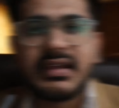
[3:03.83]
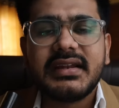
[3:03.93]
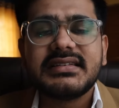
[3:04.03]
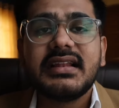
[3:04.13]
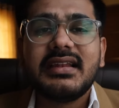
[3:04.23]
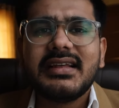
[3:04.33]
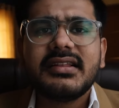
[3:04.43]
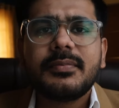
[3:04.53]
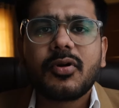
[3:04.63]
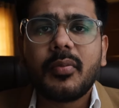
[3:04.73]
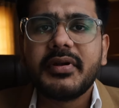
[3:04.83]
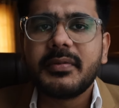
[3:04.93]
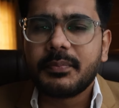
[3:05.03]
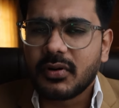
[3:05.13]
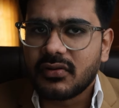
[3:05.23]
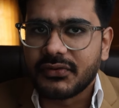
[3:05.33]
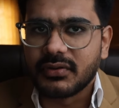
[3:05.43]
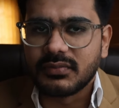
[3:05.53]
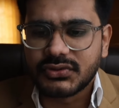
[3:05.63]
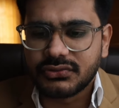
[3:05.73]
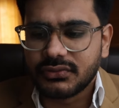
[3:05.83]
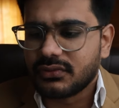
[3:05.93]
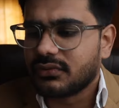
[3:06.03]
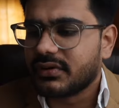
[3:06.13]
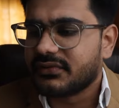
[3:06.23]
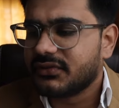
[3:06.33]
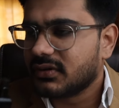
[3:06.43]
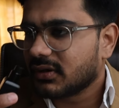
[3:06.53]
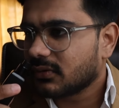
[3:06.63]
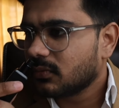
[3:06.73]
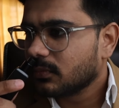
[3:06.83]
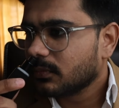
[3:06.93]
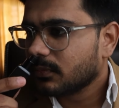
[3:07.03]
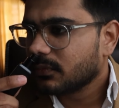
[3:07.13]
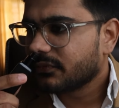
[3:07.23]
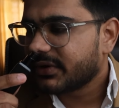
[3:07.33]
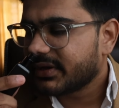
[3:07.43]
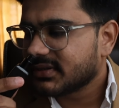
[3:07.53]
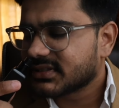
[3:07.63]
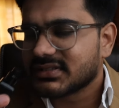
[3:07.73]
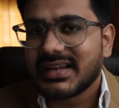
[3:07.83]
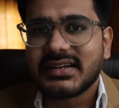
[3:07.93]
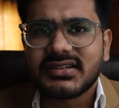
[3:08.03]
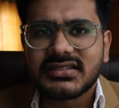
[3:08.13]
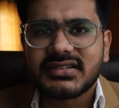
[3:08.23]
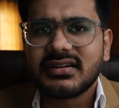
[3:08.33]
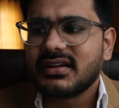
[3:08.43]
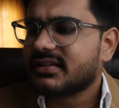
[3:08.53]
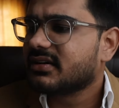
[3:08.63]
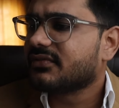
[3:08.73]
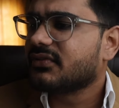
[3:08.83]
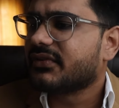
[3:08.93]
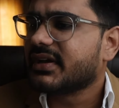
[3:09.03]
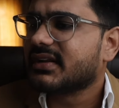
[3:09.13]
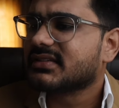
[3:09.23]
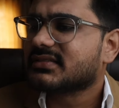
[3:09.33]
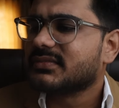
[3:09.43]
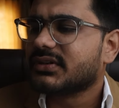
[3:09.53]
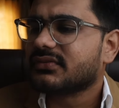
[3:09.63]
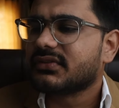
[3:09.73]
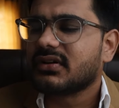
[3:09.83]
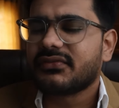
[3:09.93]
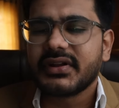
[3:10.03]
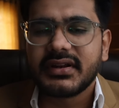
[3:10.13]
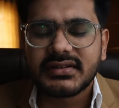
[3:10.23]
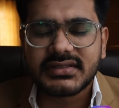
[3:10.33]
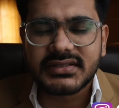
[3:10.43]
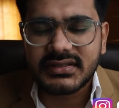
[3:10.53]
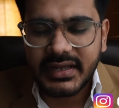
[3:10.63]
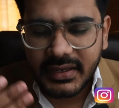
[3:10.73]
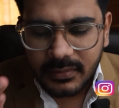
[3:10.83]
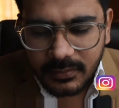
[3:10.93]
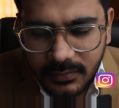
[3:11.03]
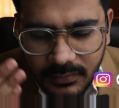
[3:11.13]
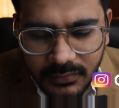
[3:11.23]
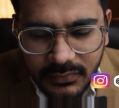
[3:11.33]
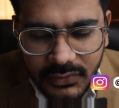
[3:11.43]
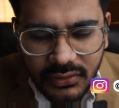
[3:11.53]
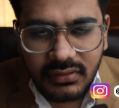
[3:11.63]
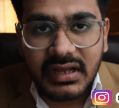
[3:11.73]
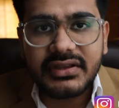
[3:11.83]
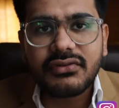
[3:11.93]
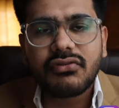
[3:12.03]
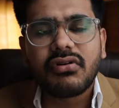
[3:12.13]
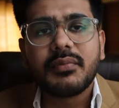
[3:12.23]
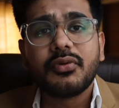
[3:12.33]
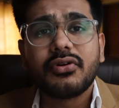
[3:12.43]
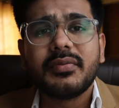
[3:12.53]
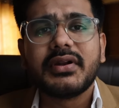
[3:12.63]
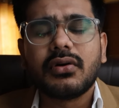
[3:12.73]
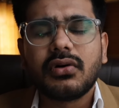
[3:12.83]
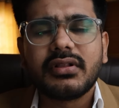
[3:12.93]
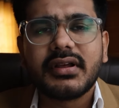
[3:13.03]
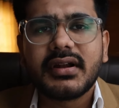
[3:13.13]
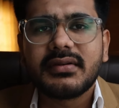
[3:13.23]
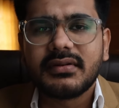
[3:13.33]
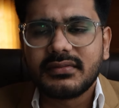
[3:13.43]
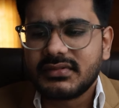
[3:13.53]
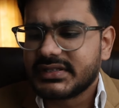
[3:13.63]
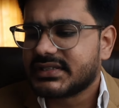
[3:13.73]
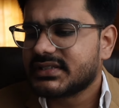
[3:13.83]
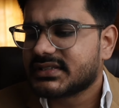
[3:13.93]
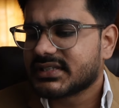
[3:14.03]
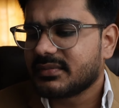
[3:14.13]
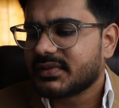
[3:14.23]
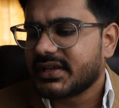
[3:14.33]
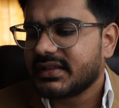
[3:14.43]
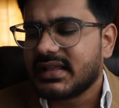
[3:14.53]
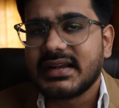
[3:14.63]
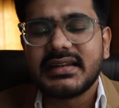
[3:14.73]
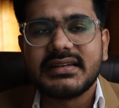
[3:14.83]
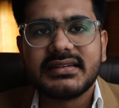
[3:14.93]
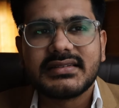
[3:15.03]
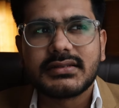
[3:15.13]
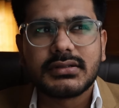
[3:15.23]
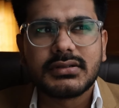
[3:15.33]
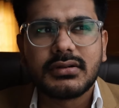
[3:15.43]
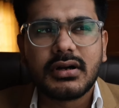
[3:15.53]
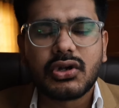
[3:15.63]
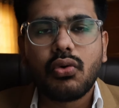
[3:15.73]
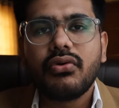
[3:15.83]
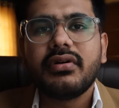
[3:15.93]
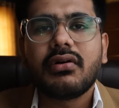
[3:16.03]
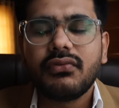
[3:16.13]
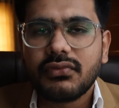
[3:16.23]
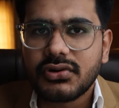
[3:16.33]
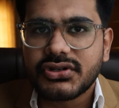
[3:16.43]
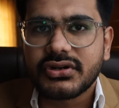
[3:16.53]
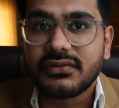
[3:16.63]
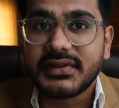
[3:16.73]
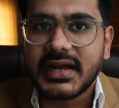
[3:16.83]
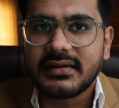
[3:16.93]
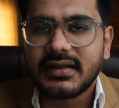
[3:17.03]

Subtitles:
It is a leather prominent perfume. So if you love fragrances like Tuscan leather, if you love fragrances like, you know, La Yue Quamperum and all that, this is something that is a toned down version of that.